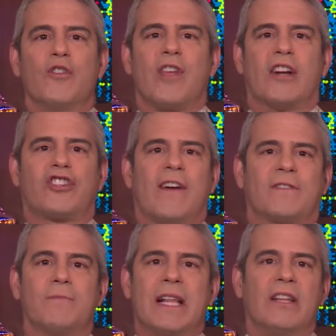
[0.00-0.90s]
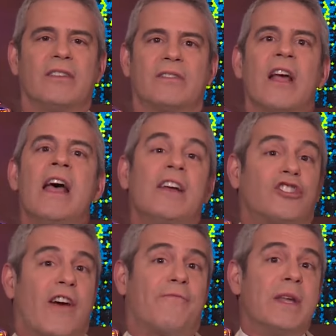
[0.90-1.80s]
thought Chef's Mila's,
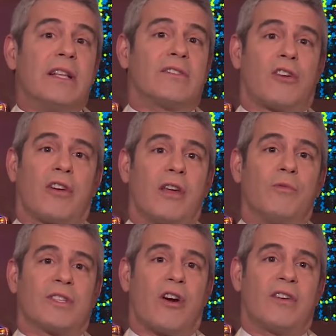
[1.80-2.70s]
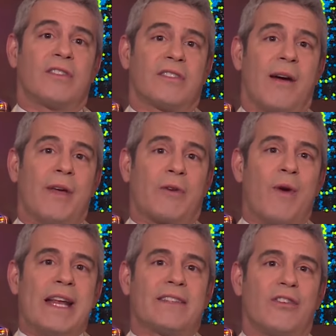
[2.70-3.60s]
Chef Mila's cooking was hard to stomach,
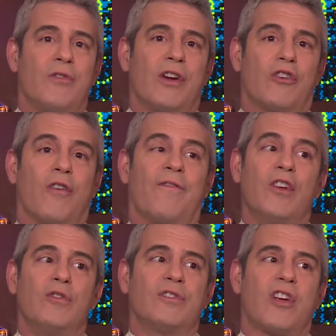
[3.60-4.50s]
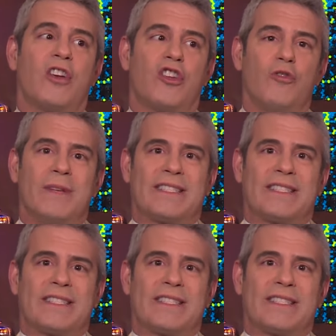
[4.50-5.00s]
wait until you hear her views on human